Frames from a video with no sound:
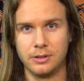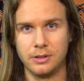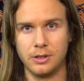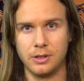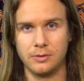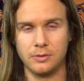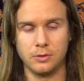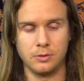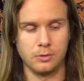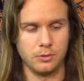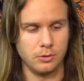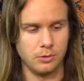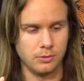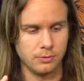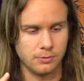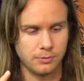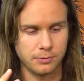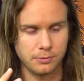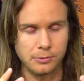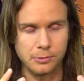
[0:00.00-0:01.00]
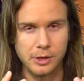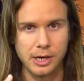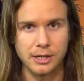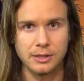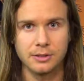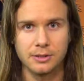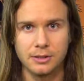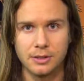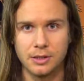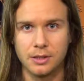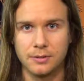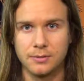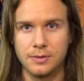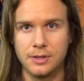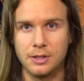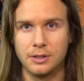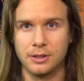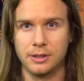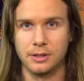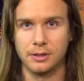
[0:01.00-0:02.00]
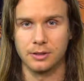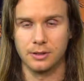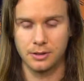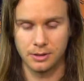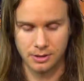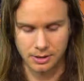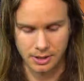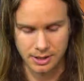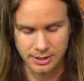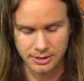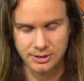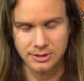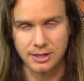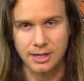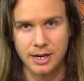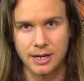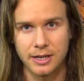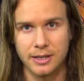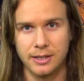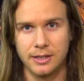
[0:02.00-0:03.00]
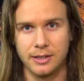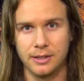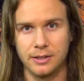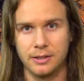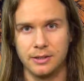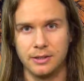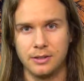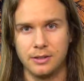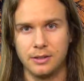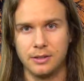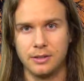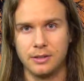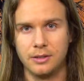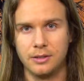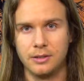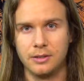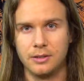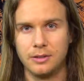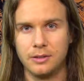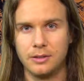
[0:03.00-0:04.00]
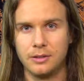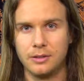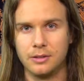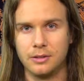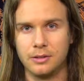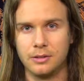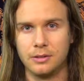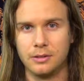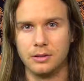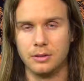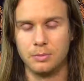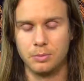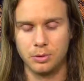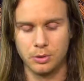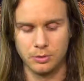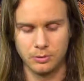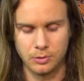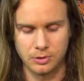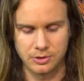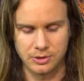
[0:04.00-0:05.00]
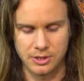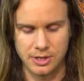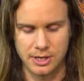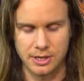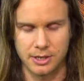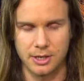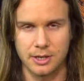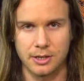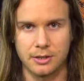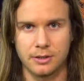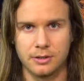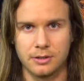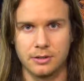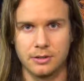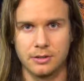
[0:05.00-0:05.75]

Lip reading: if you friend the feeling, the anxiety, the approval seeking,